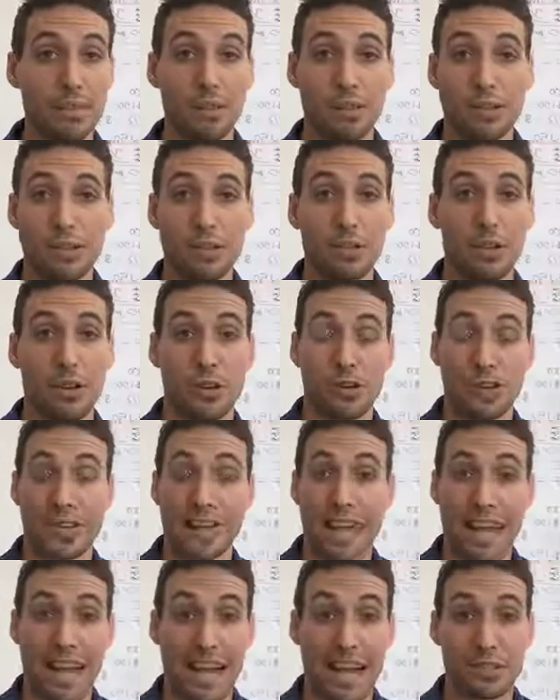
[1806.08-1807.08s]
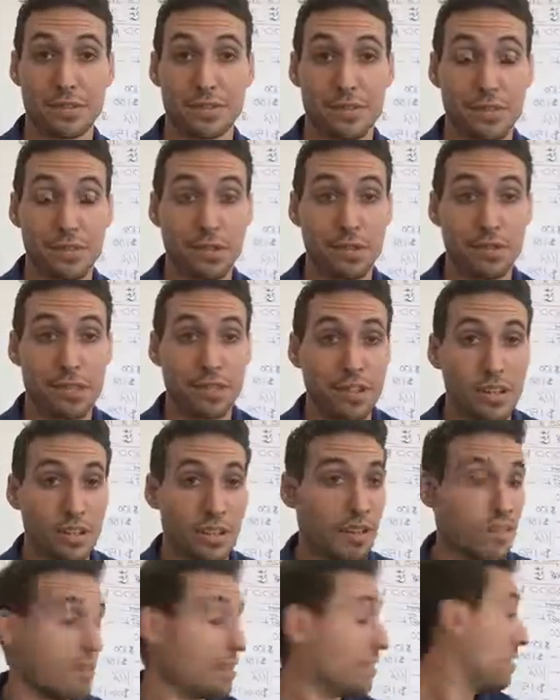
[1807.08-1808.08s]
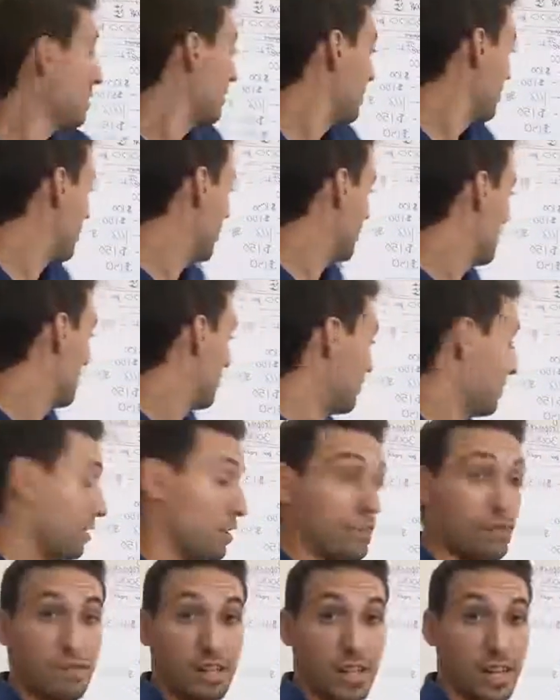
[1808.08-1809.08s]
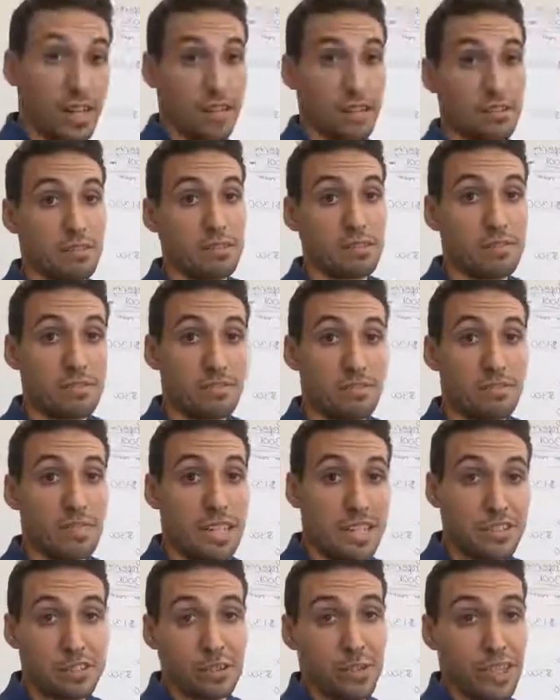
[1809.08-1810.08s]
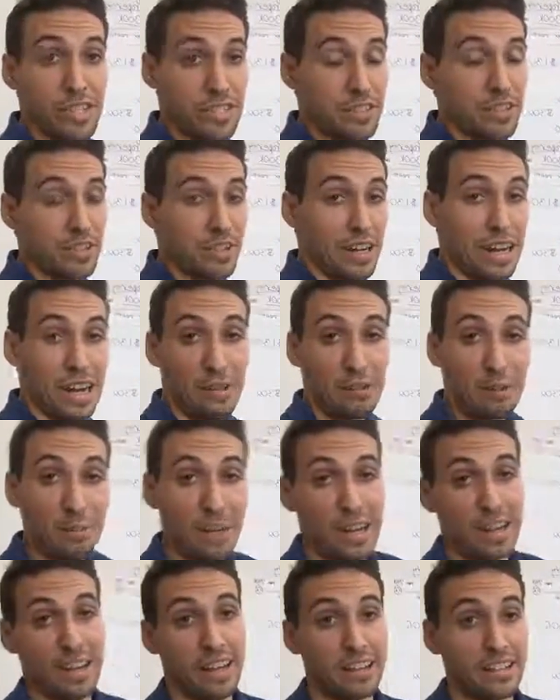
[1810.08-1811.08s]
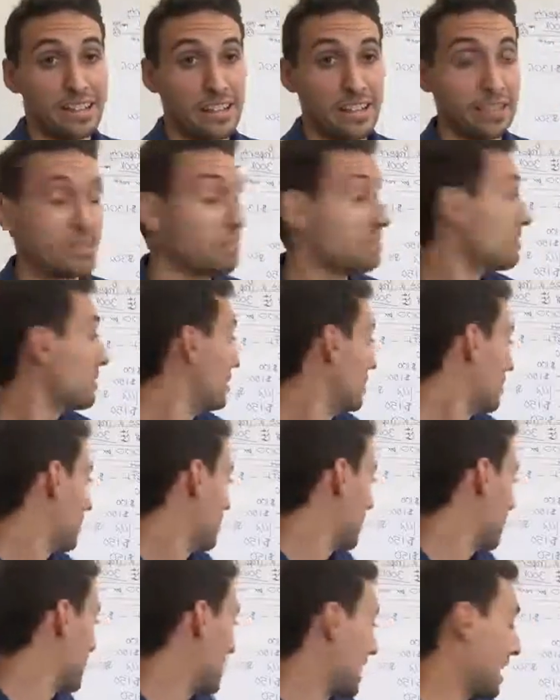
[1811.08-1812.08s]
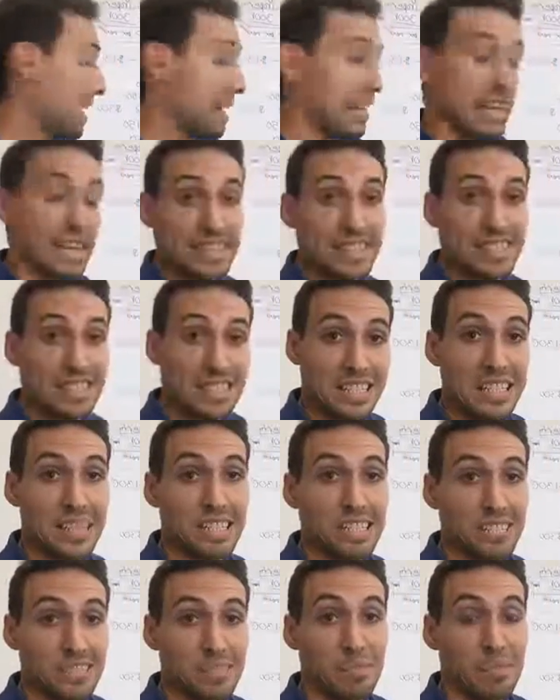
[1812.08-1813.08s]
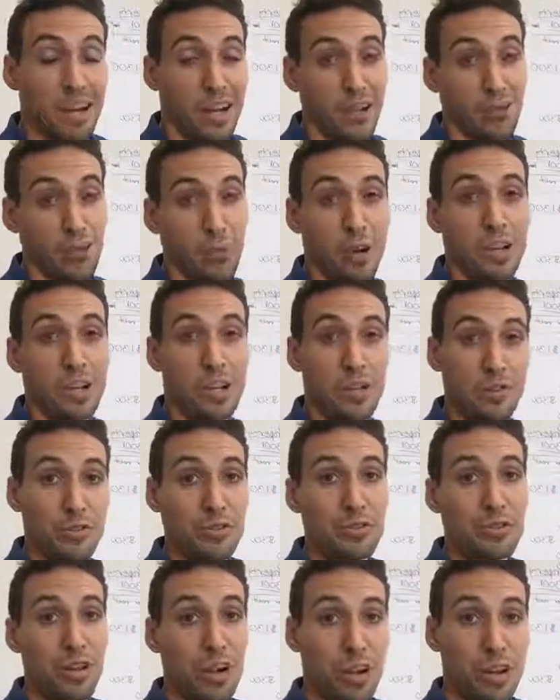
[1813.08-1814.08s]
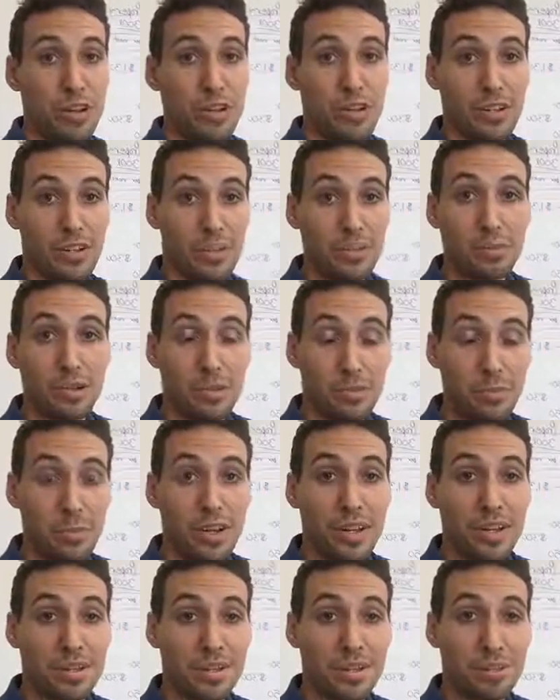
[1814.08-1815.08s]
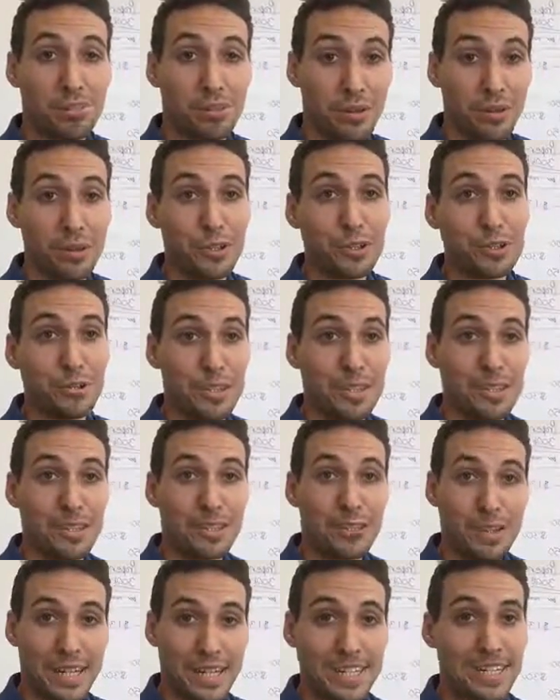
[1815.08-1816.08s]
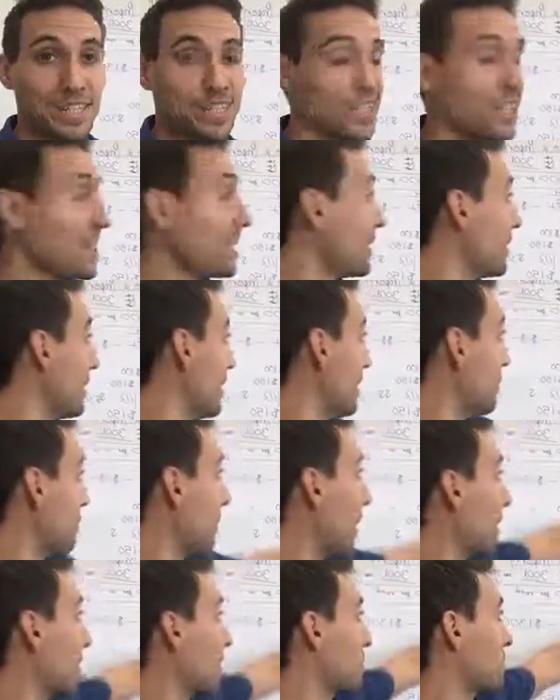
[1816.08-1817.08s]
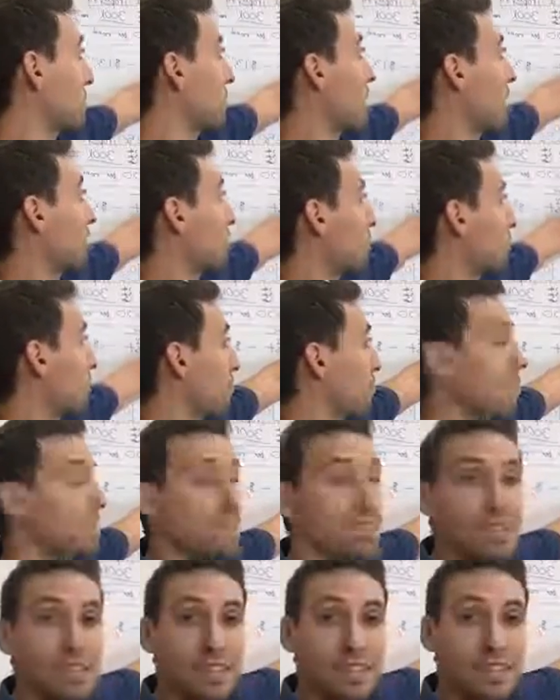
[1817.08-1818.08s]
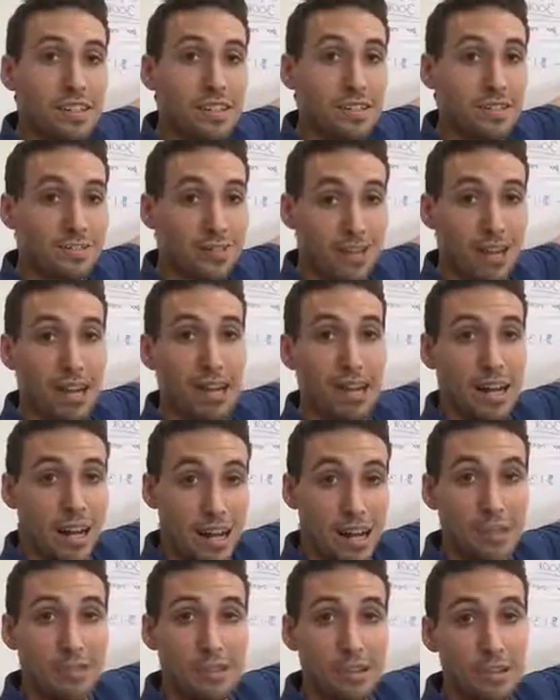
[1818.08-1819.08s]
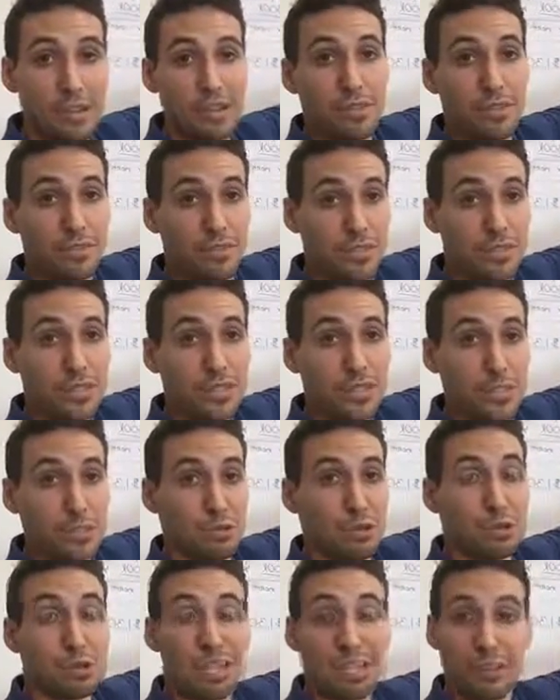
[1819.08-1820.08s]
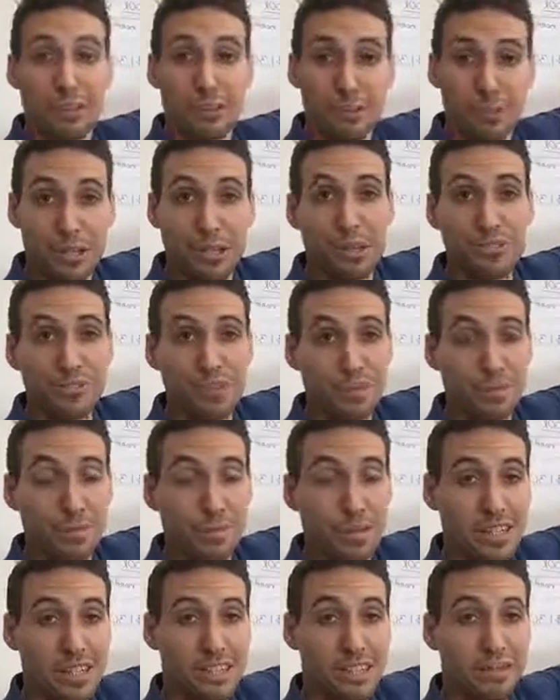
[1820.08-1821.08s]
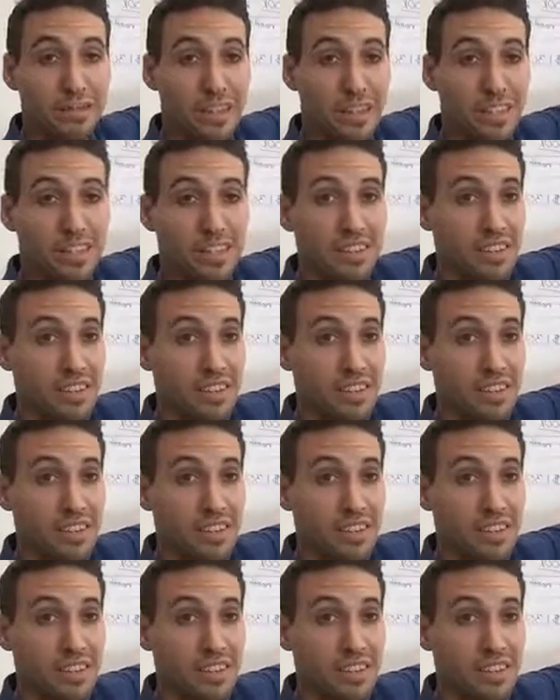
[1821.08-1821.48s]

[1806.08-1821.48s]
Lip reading: you can call your cash flow. You've done it. That's a great deal. I would buy that deal. That exceeds my $100 per month per unit criteria, right? Because we've got 3. So I'd be looking for deals where I'm getting $300 a month.